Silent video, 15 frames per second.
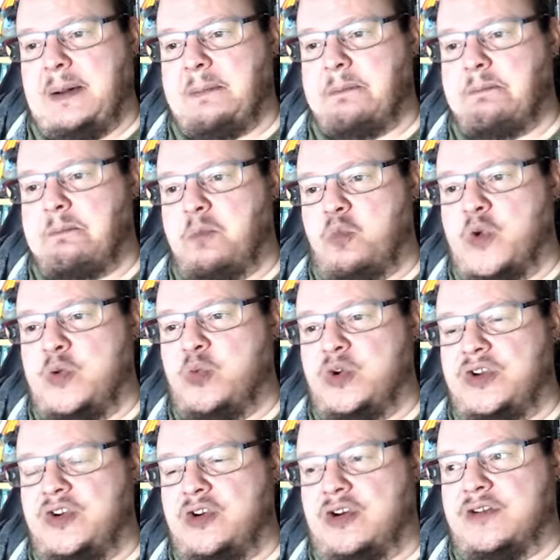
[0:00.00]
we would
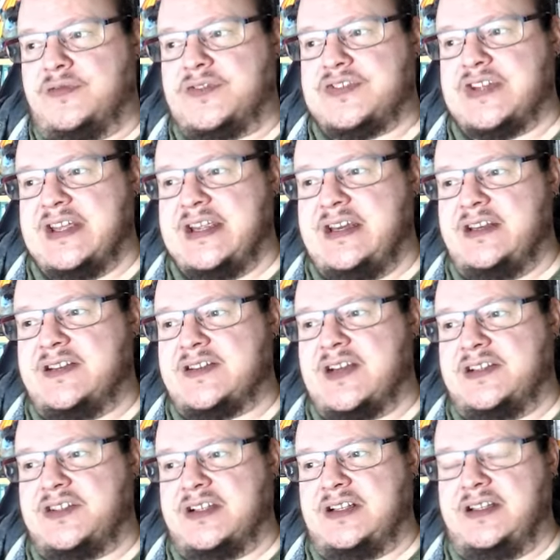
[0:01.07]
not have seen
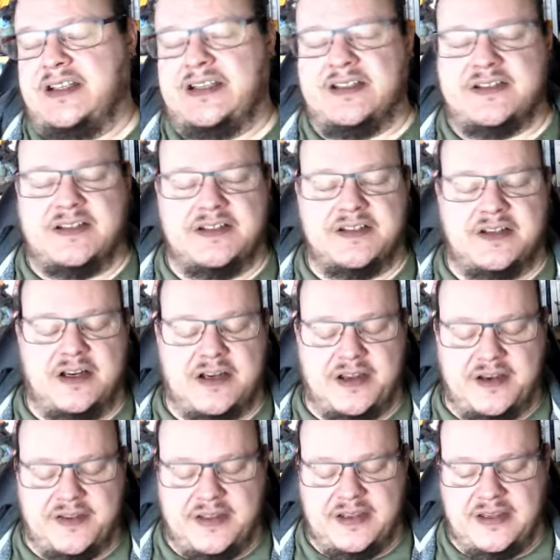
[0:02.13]
such a clear decision, I don't
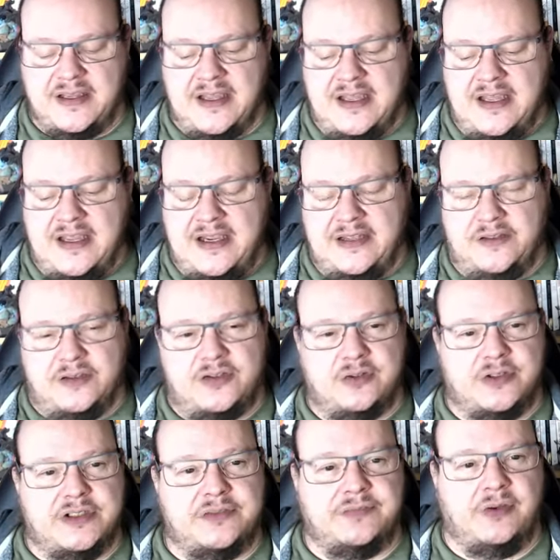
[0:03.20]
think, in the
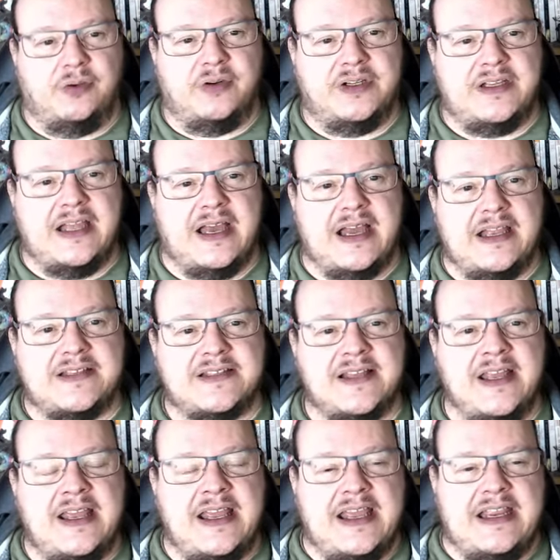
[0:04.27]
George Floyd case
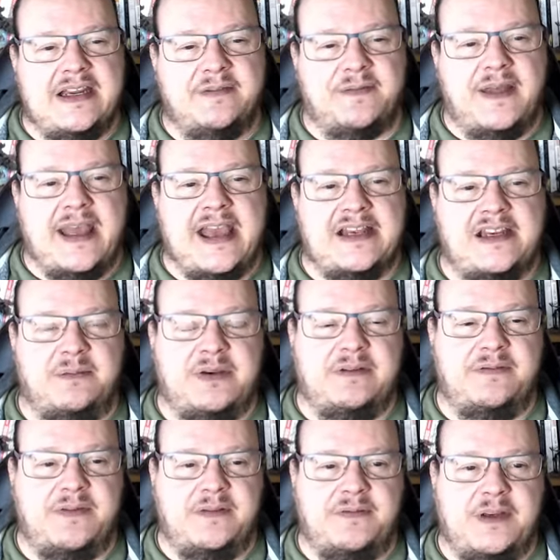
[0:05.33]
if there hadn't been
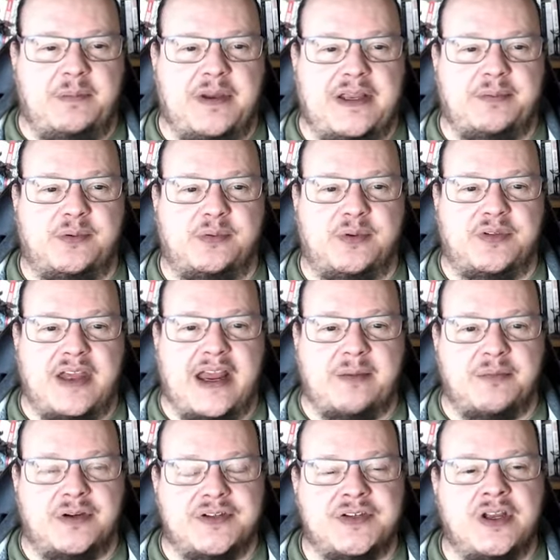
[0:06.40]
50 people with
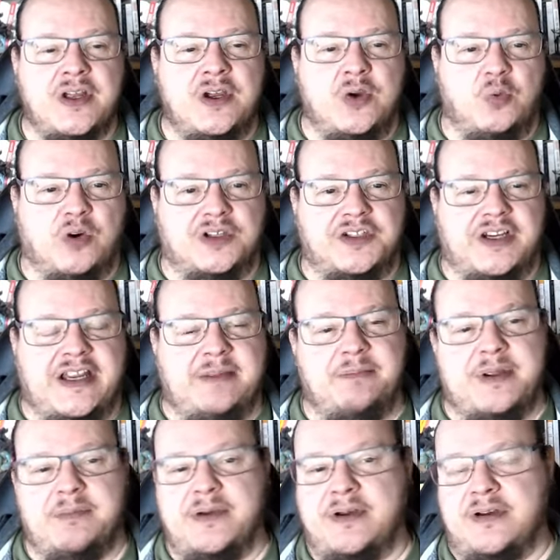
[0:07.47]
cameras watching him
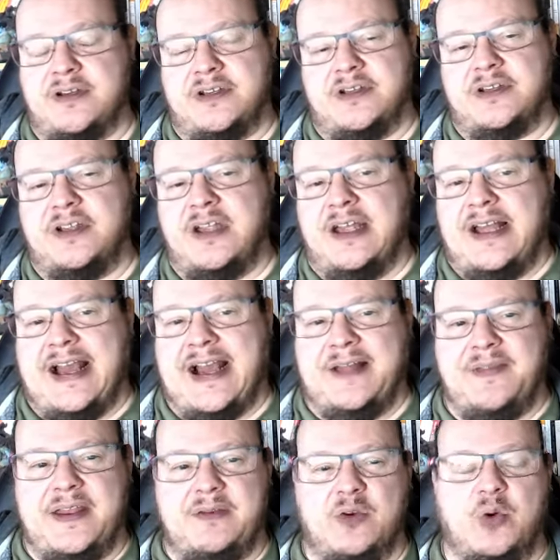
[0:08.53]
be murdered and
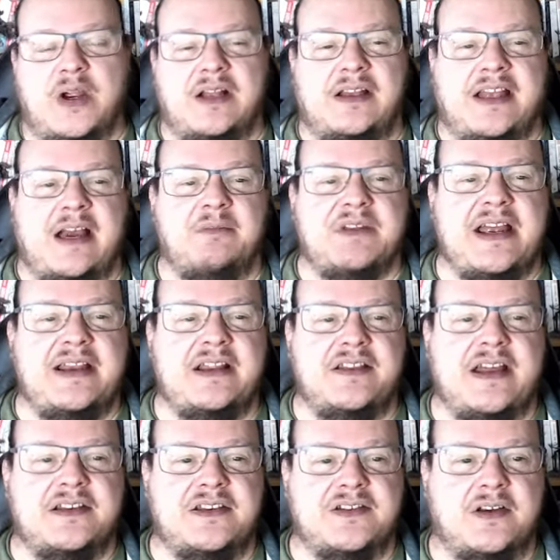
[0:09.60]
then quickly updating
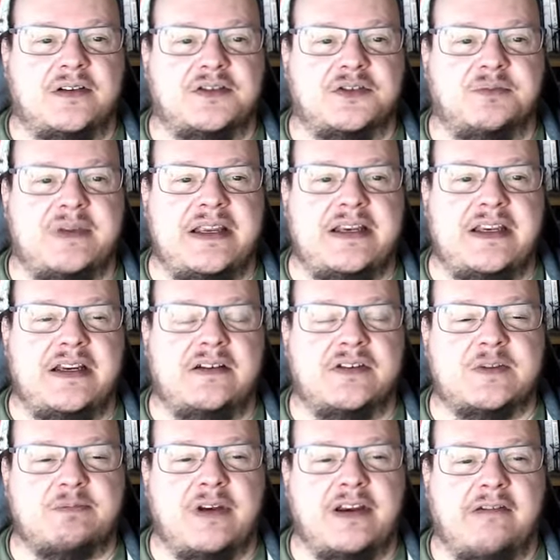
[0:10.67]
that to social media and
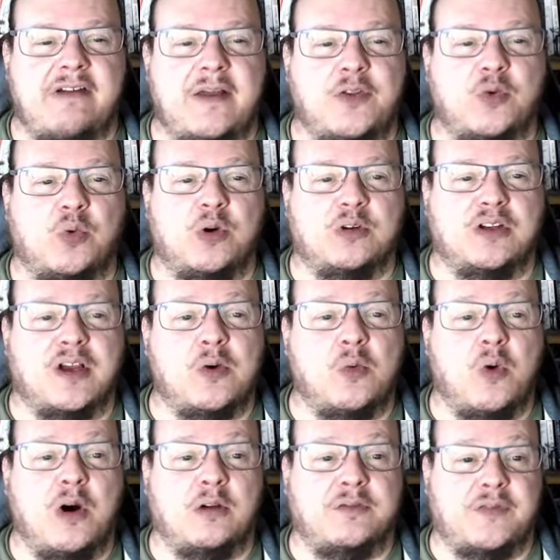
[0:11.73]
spreading around the world like
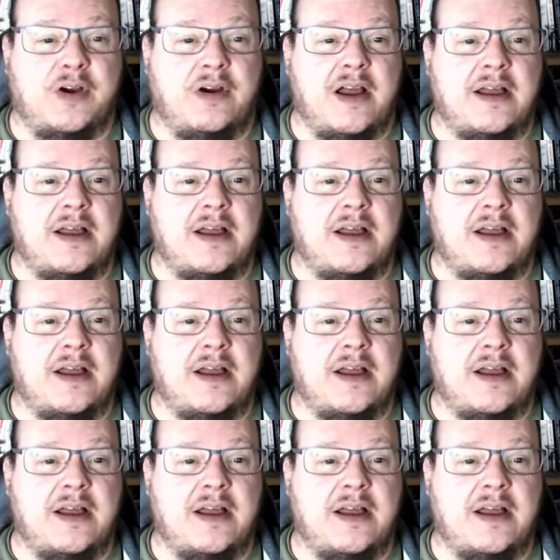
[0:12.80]
wildfire.